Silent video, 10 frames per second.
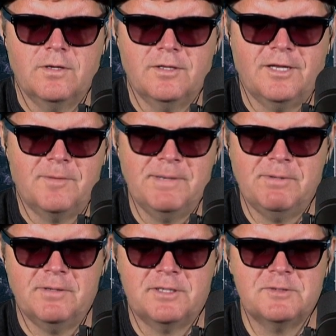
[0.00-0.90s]
A lot of
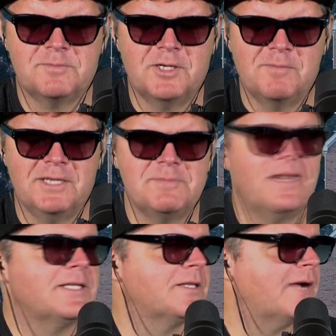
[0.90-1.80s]
people are going to be
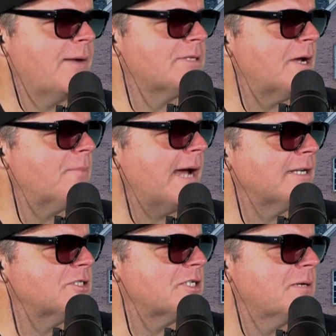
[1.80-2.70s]
expecting their Amazon
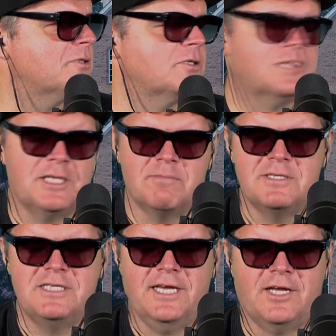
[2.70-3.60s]
packages, and I'm sure
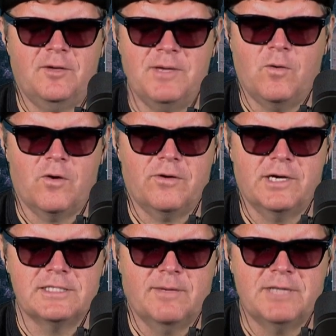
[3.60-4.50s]
some dick will be
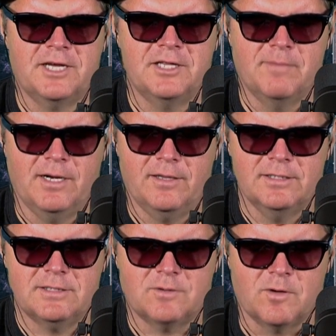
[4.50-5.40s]
ordering something in the middle of
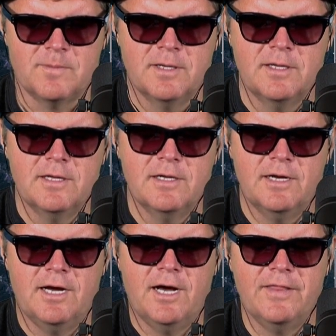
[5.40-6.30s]
the storm.
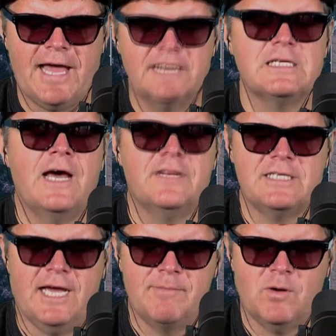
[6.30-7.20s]
That is not the
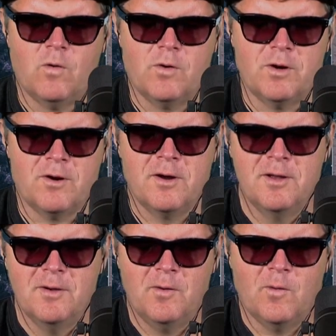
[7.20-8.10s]
time to order
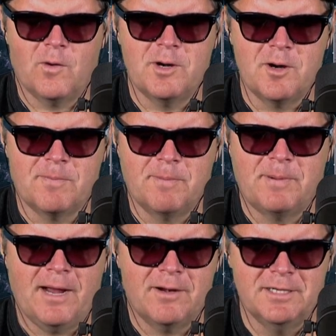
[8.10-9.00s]
your
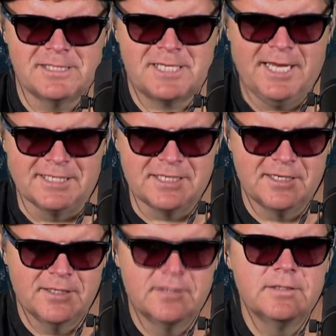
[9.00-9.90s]
preparedness kit.
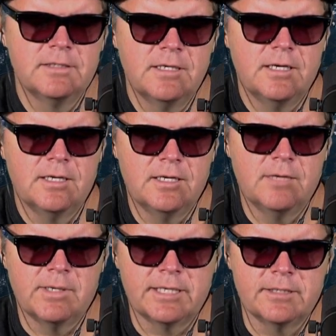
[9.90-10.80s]

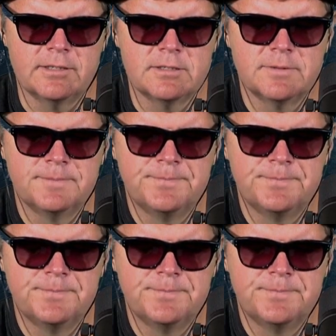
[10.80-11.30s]
Oh, my goodness.